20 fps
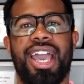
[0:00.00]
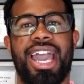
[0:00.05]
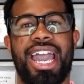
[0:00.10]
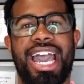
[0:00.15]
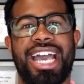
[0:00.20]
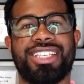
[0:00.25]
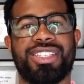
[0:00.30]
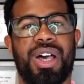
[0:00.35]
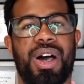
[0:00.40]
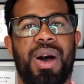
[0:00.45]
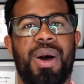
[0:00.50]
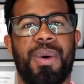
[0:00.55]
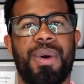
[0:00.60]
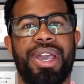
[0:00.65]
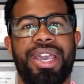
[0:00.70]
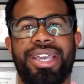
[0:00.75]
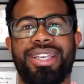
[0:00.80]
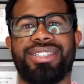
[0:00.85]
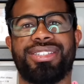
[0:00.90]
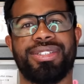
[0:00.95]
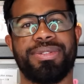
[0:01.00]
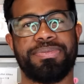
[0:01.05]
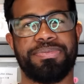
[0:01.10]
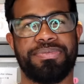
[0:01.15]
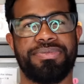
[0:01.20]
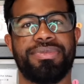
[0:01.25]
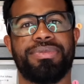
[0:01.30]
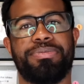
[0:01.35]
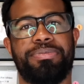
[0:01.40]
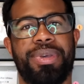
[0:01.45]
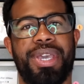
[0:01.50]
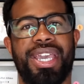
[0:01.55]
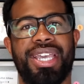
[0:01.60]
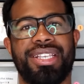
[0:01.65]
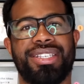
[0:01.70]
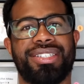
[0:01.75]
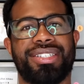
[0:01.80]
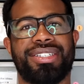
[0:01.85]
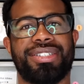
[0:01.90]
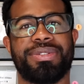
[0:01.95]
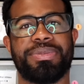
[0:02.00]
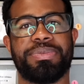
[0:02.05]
As always, peace.